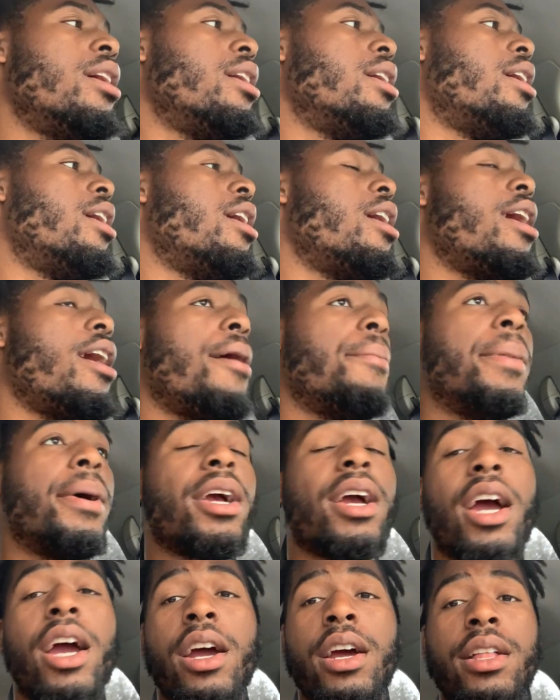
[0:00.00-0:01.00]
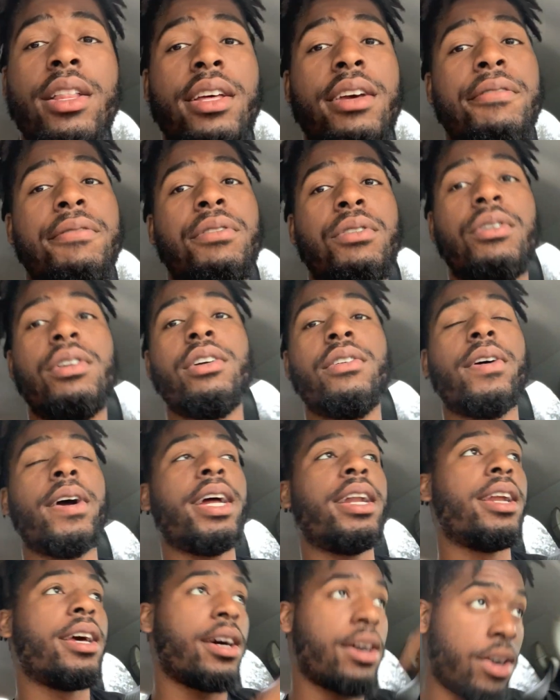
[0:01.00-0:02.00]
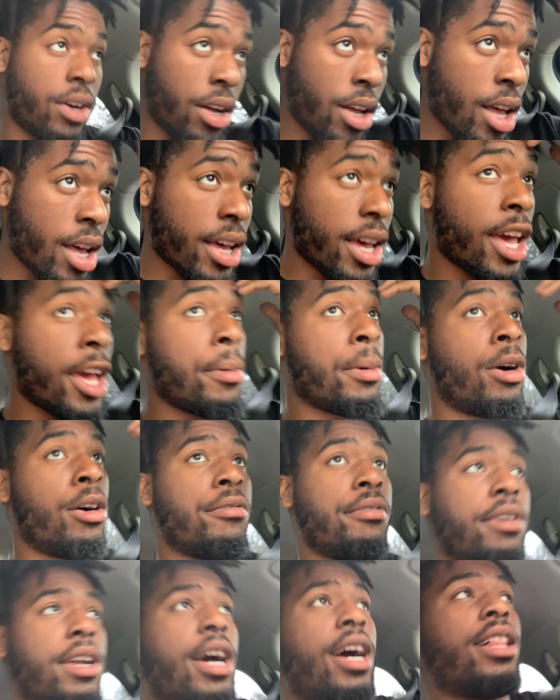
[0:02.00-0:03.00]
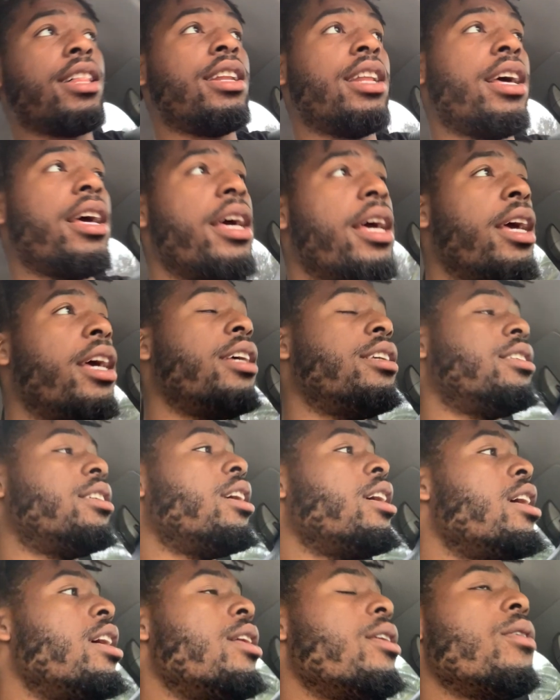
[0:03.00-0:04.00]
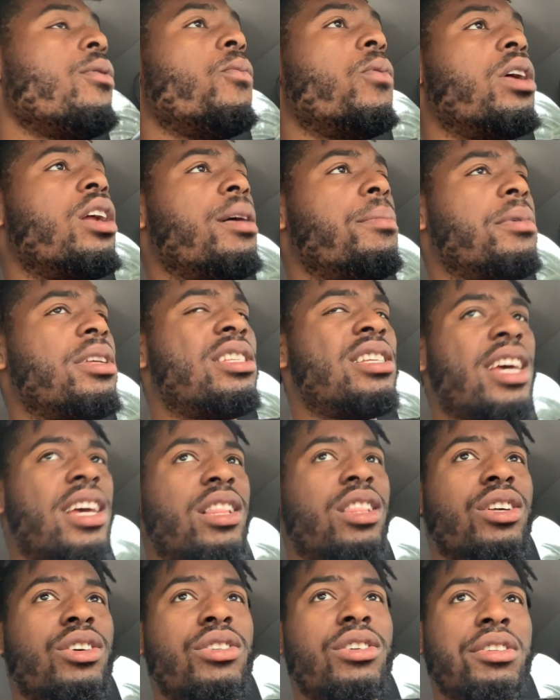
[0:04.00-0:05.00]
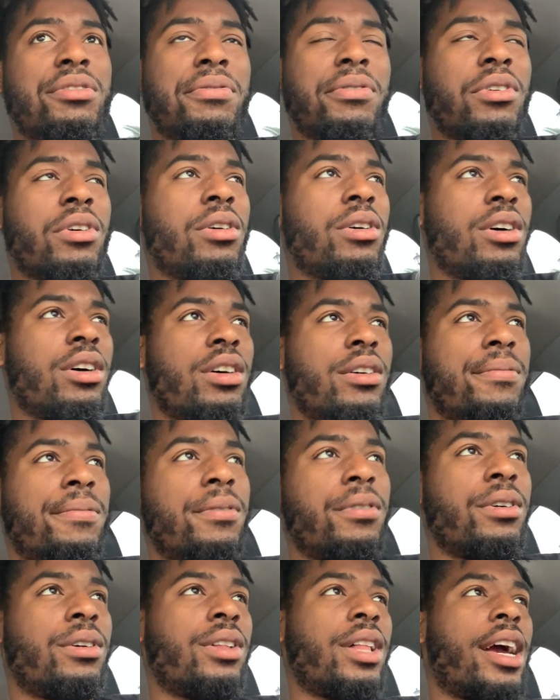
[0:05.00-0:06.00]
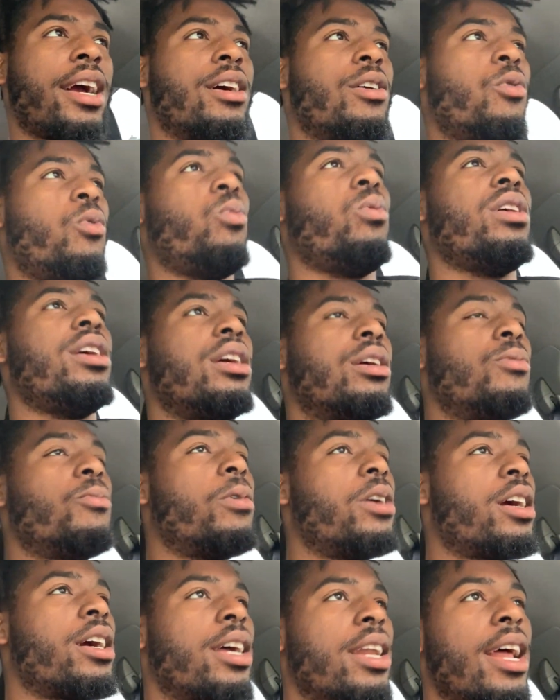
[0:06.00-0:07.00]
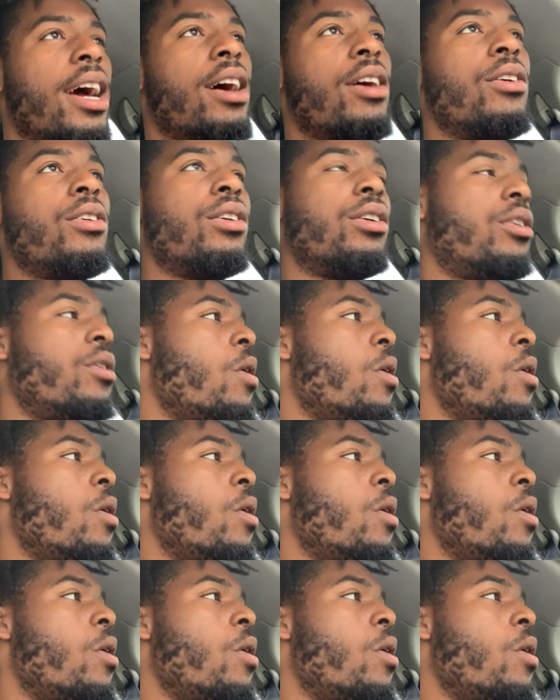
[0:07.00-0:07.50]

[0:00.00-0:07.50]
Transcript: I'm currently in Florida right now. Came home for the holidays. Went up to St. Louis for like a week working out.